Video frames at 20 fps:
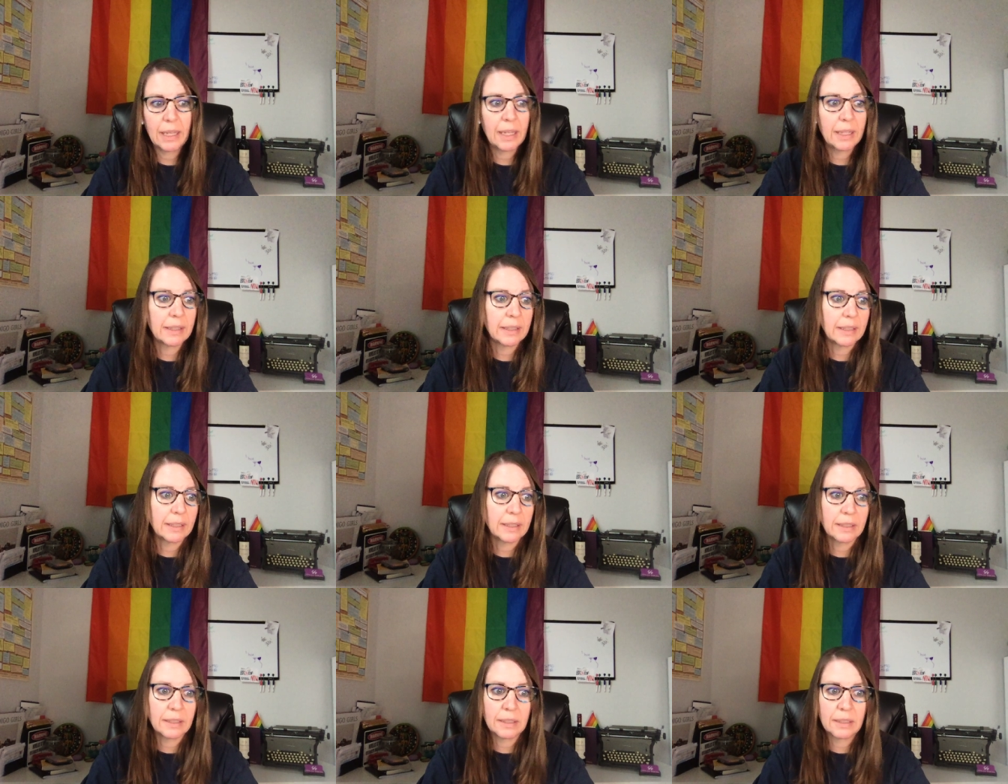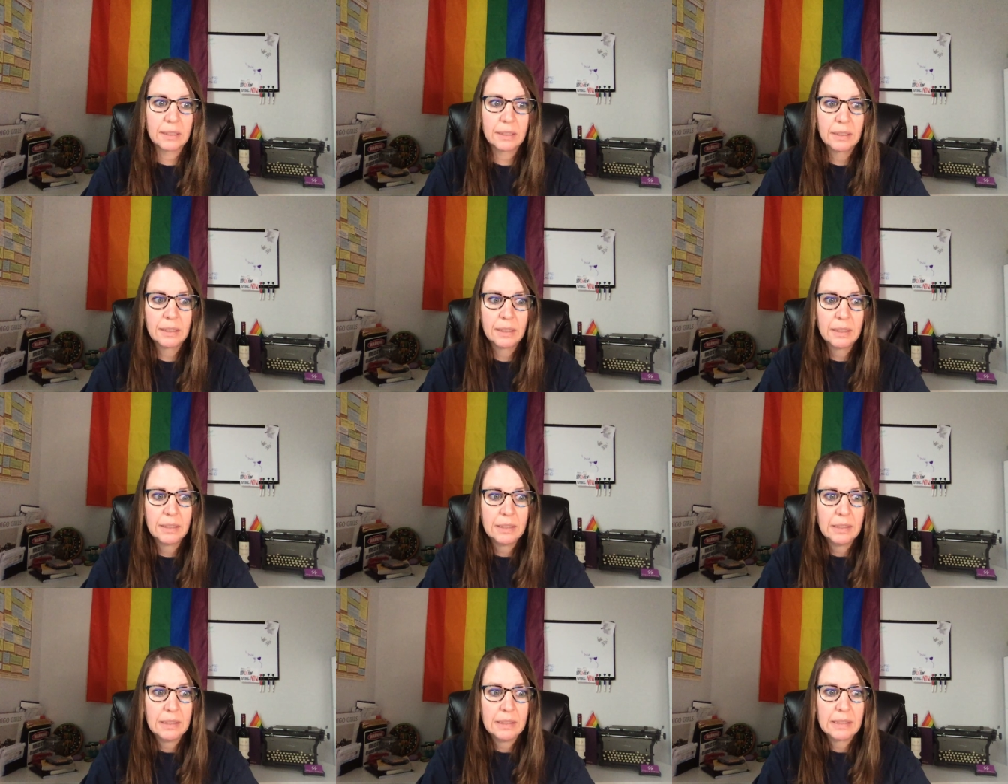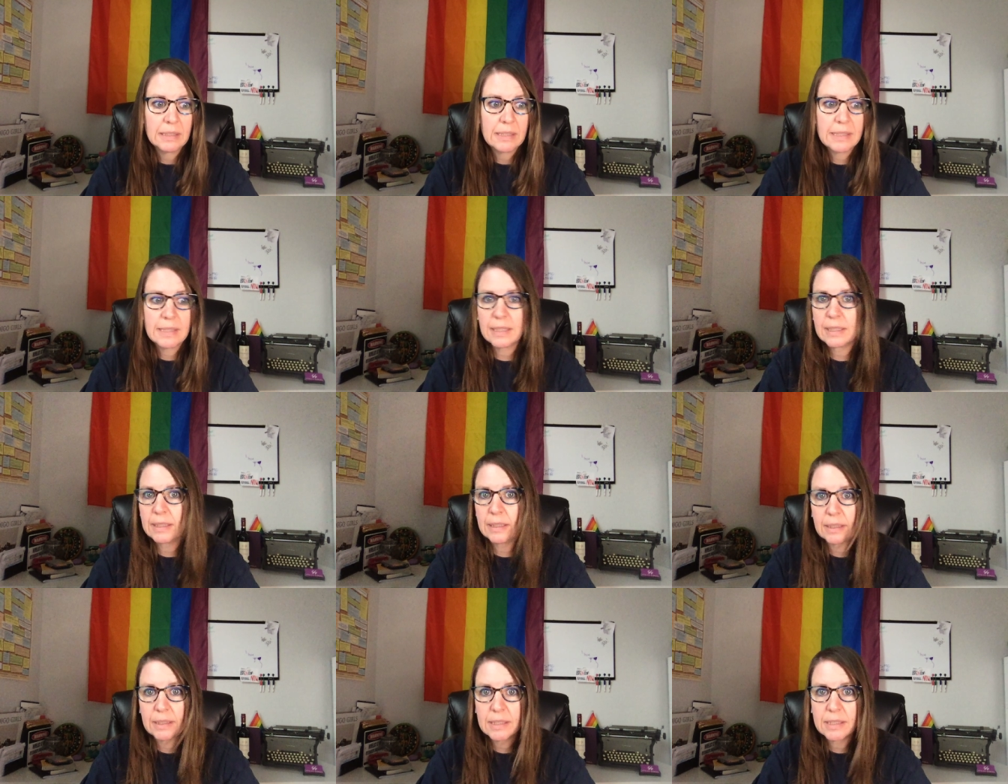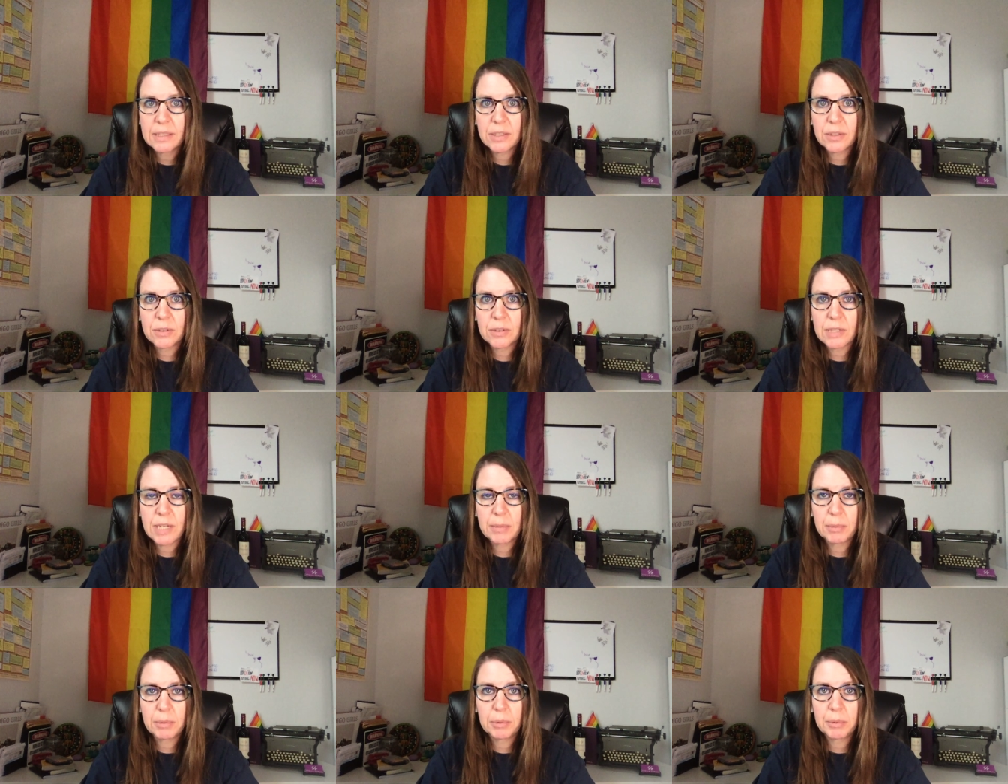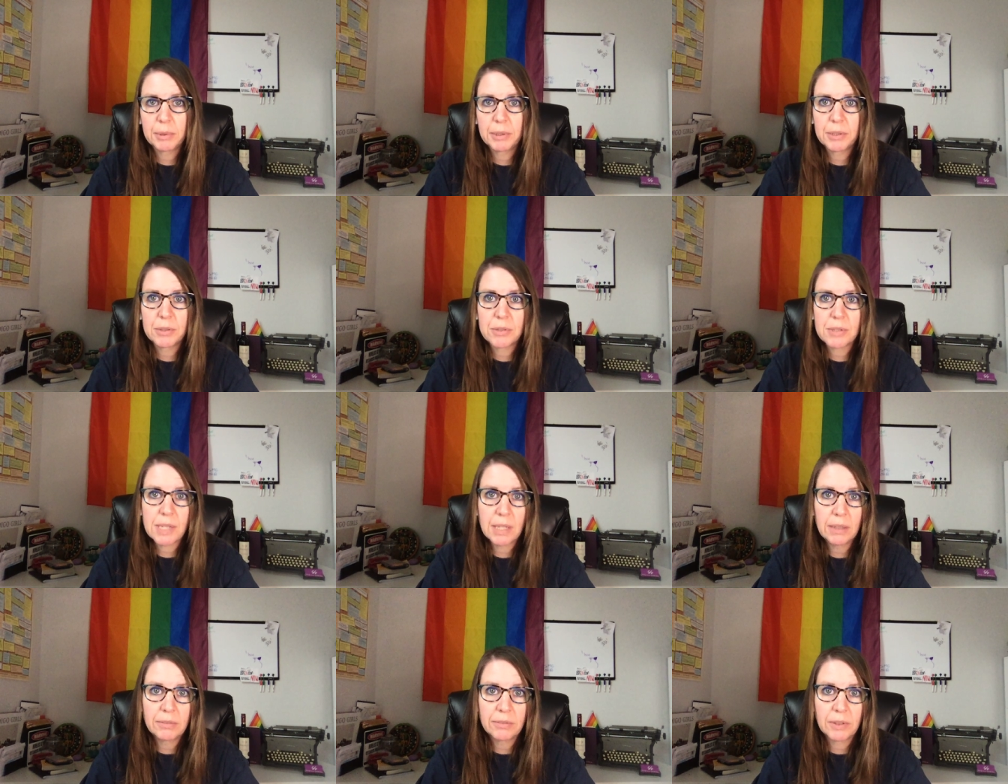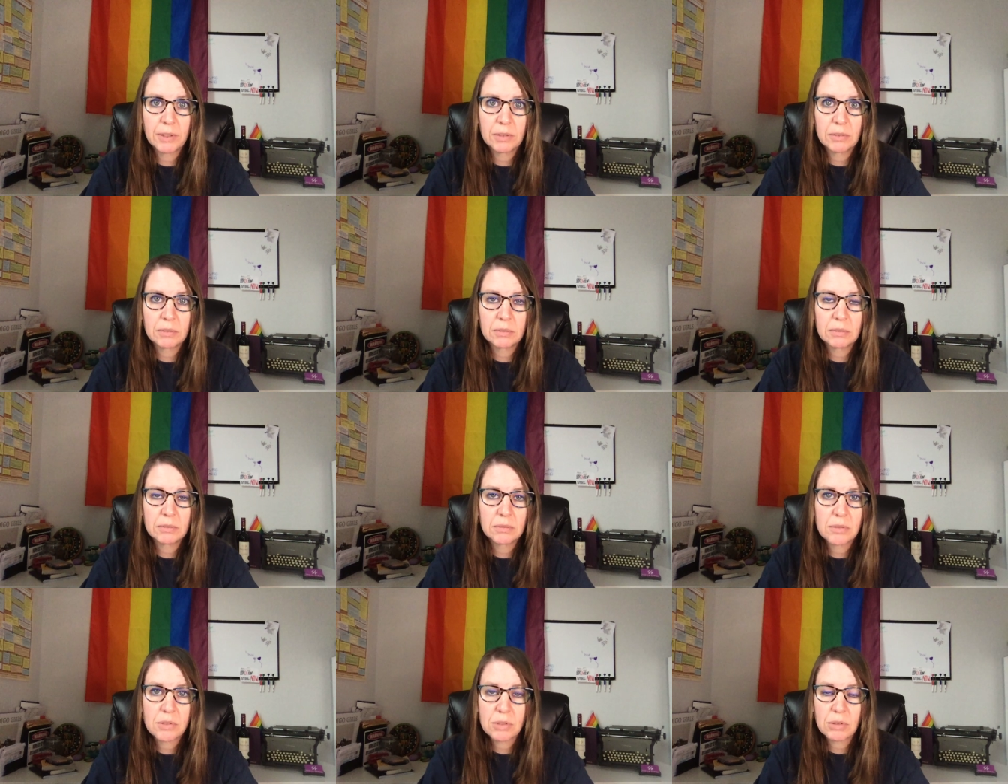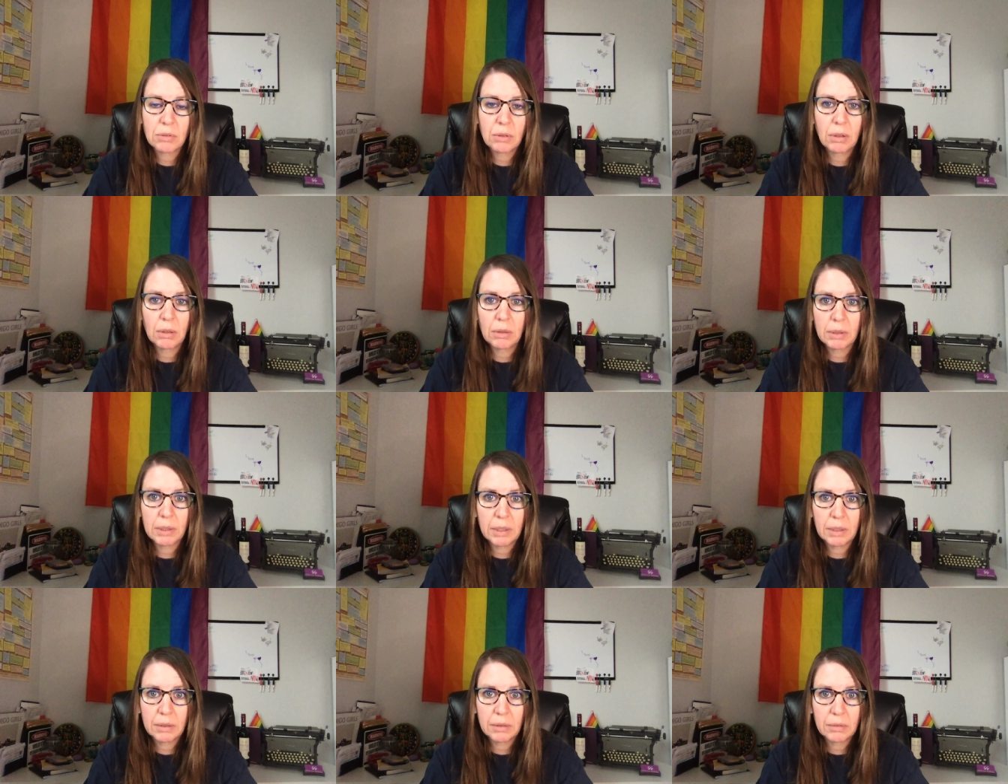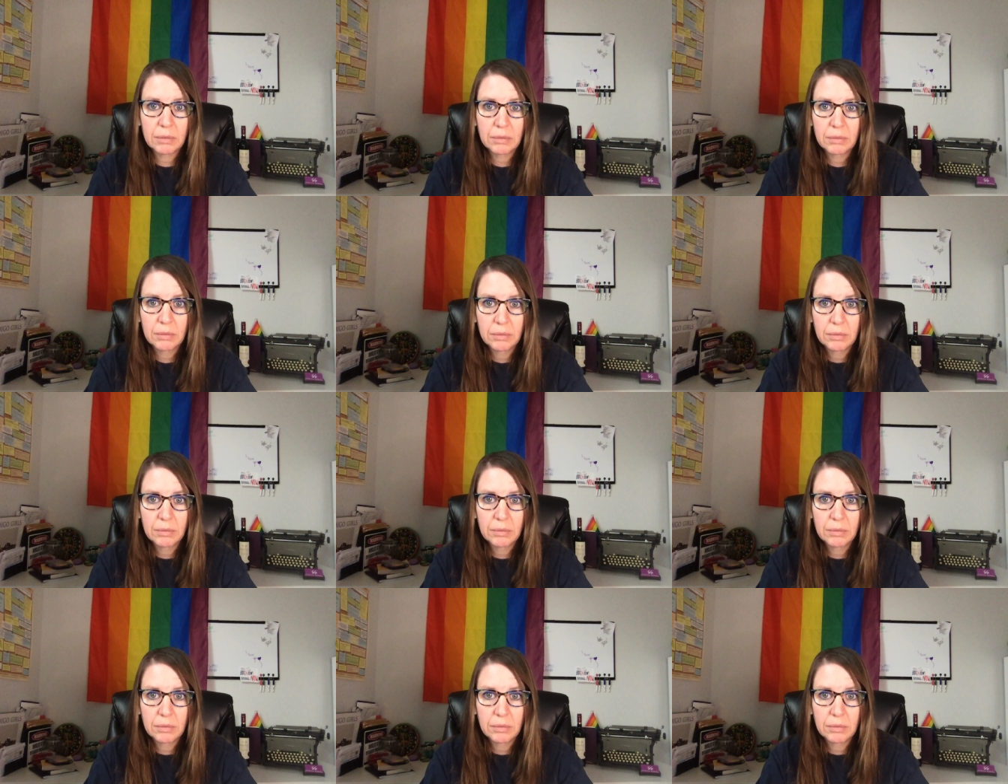And then sitting at the dinner table with your cell phone, scrolling